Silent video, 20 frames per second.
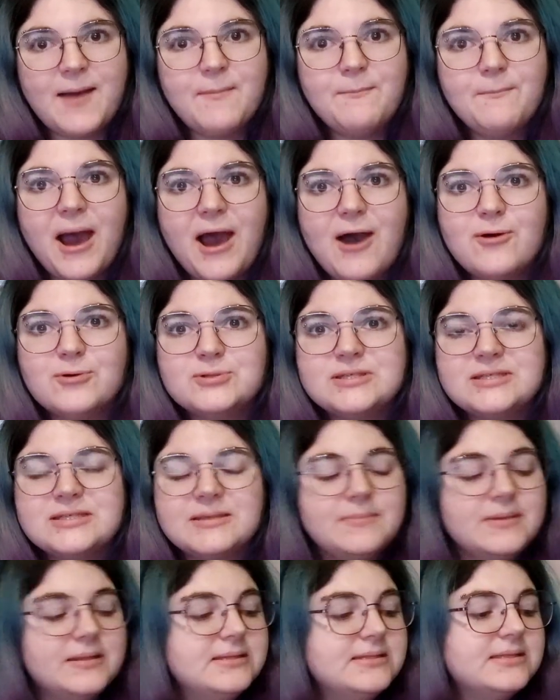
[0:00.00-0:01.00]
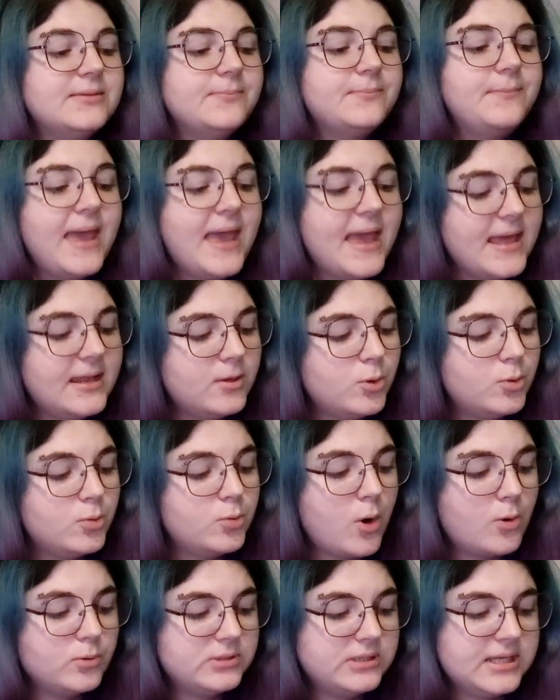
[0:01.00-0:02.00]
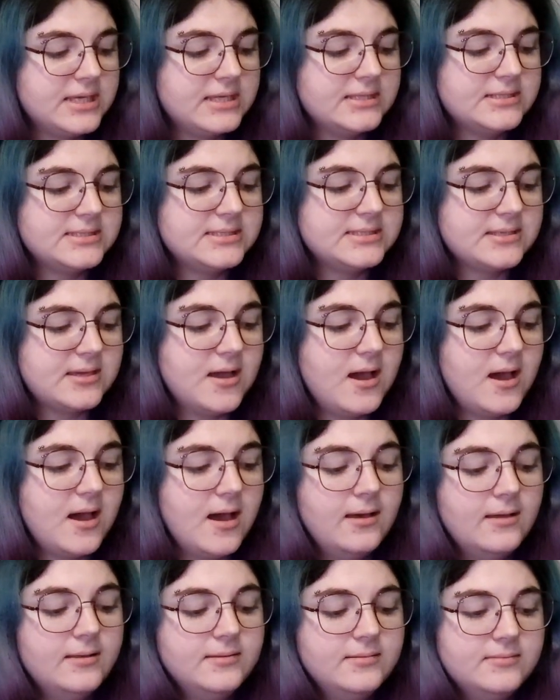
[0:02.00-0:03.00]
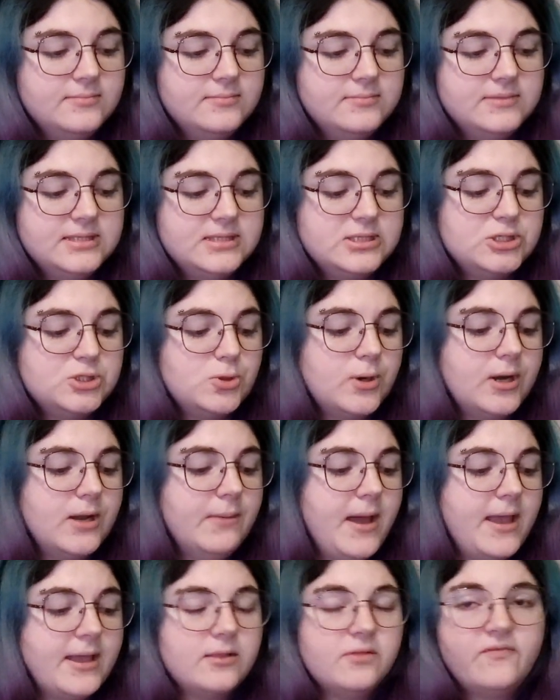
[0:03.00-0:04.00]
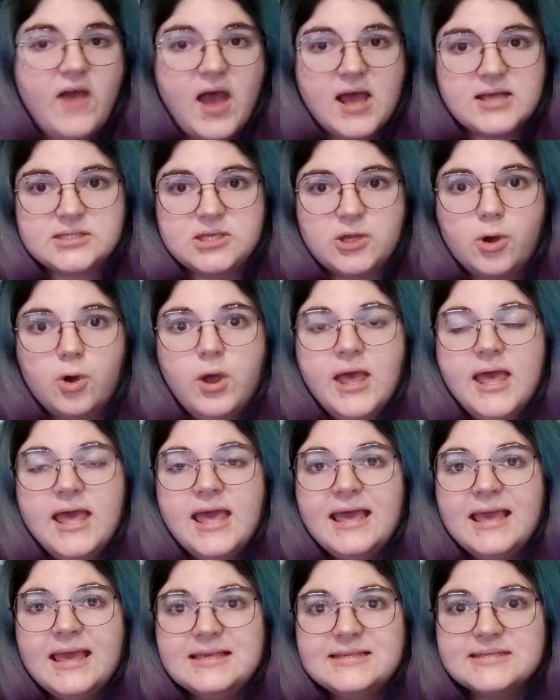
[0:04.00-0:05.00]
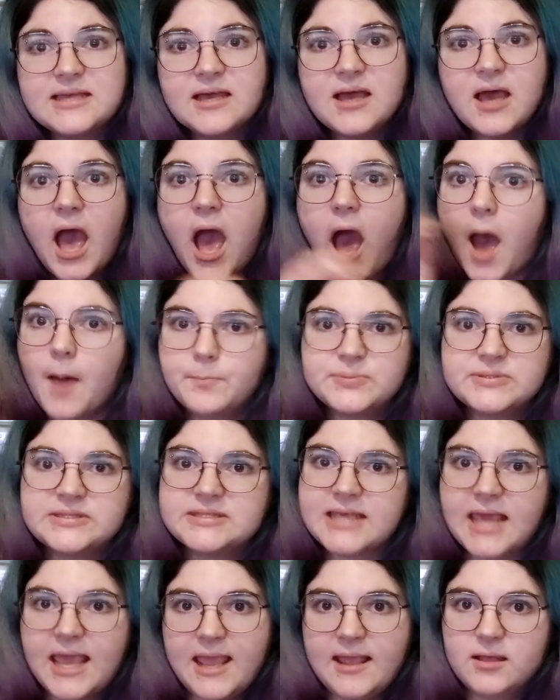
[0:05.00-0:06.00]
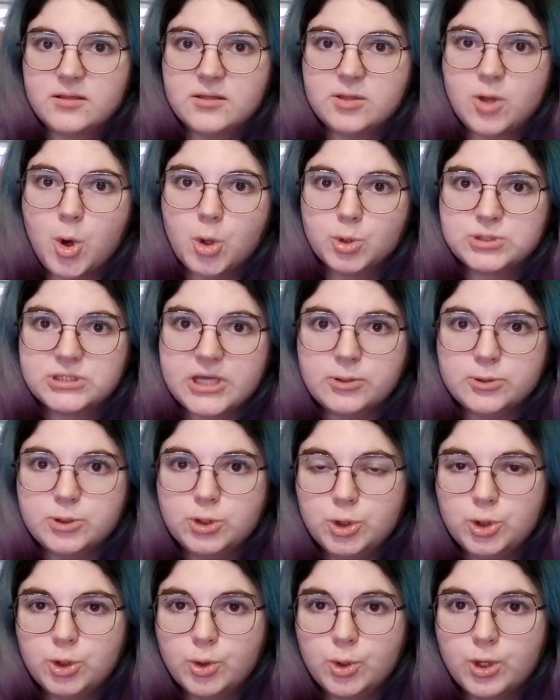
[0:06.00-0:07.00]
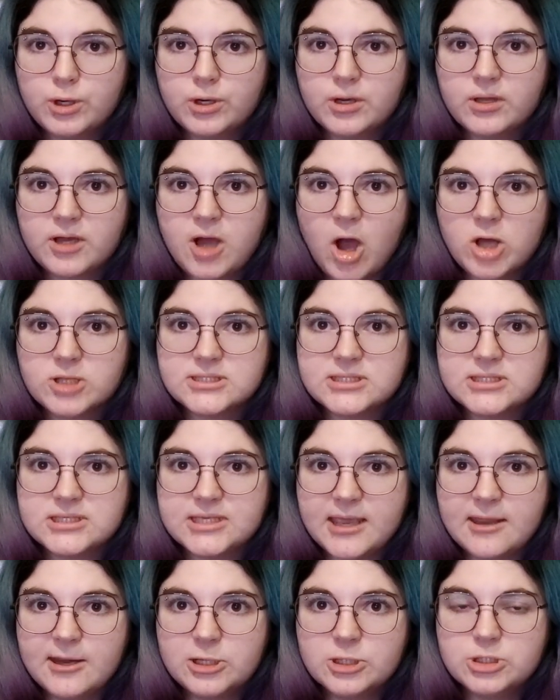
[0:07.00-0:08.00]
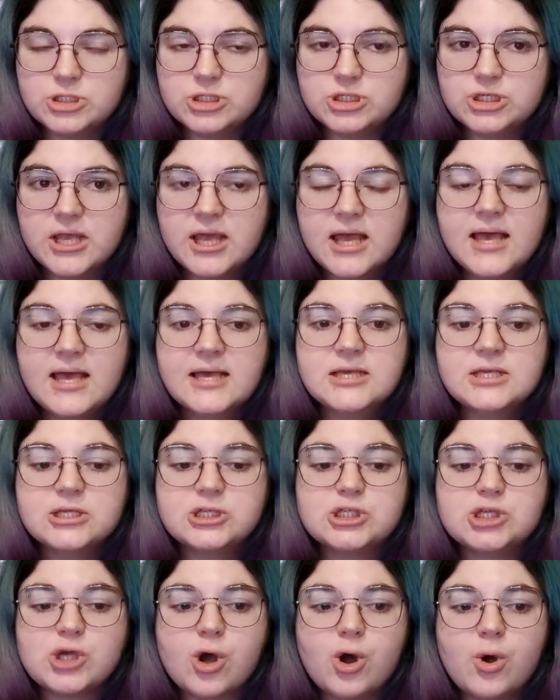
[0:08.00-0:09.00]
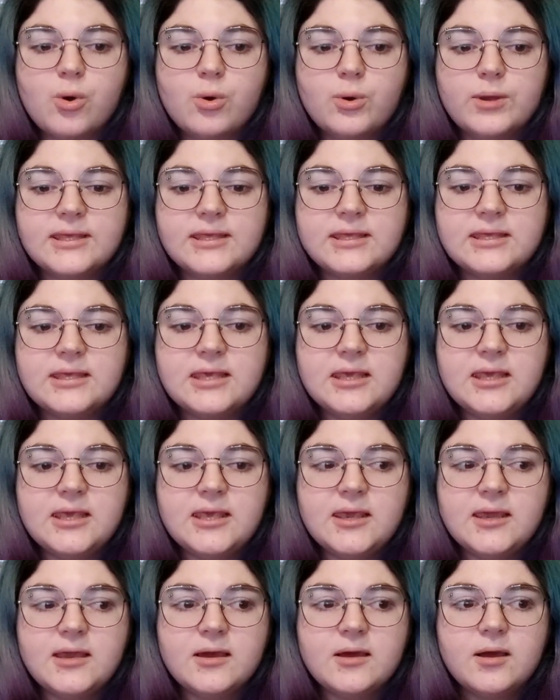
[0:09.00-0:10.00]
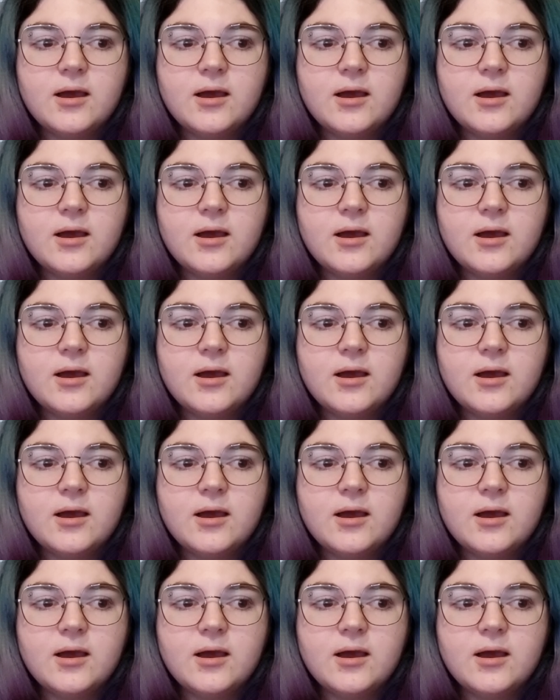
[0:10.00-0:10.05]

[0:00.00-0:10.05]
about the man who wrote this, the story, Michael Fazio. He's a upscale hotel New York concierge. So he